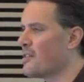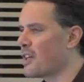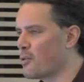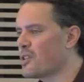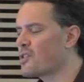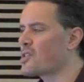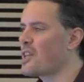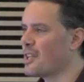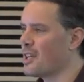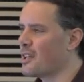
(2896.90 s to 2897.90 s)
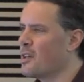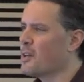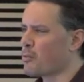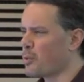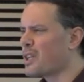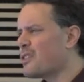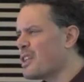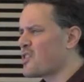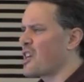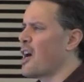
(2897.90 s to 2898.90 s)
that Chris is taking really
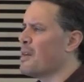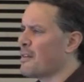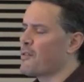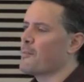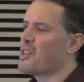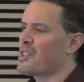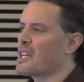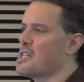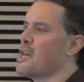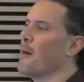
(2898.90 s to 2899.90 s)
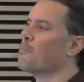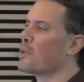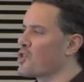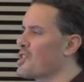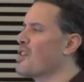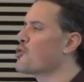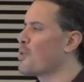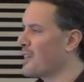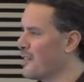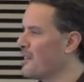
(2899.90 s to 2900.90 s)
is coming from this like
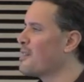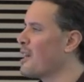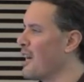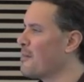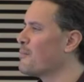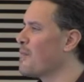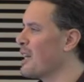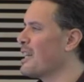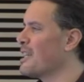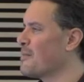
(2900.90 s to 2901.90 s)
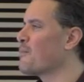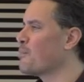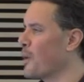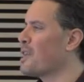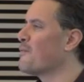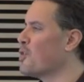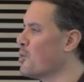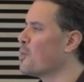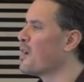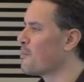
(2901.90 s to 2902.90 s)
number-centric point of
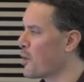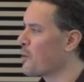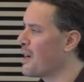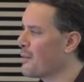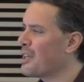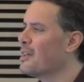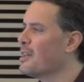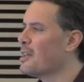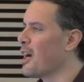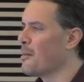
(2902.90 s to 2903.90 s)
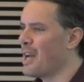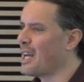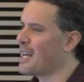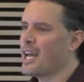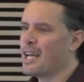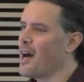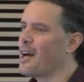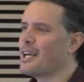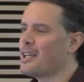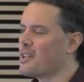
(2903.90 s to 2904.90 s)
view of programming. And
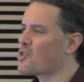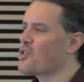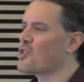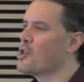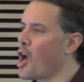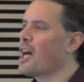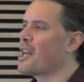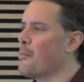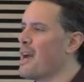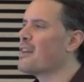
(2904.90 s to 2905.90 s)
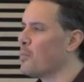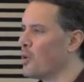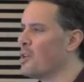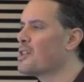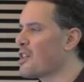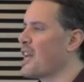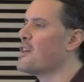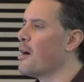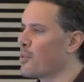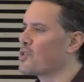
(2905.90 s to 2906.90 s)
AI is just not amenable to that
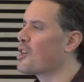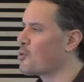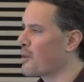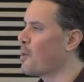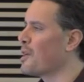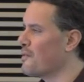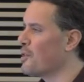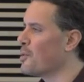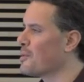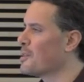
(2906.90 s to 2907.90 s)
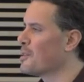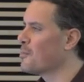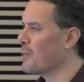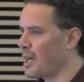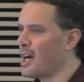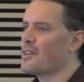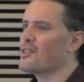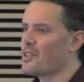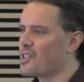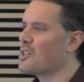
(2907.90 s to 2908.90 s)
number-centric point of view because
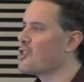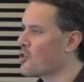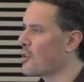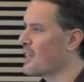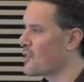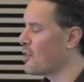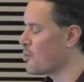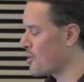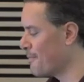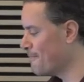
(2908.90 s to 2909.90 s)
it's conditional execution.